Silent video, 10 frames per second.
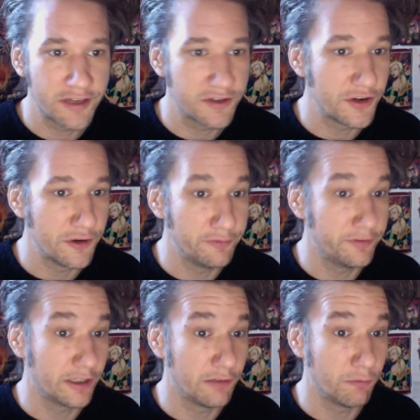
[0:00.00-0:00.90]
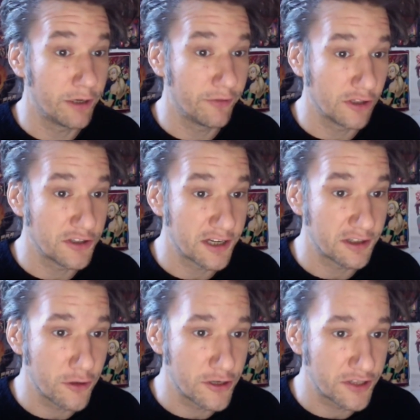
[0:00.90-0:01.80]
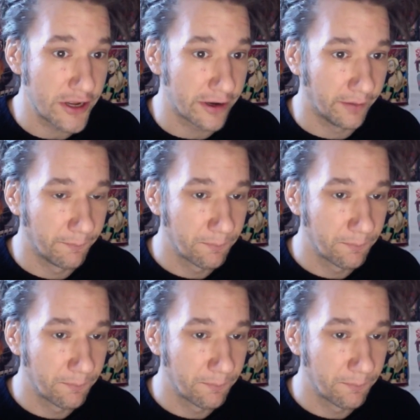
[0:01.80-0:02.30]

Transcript: so fucking whatever. Let's get to this thing.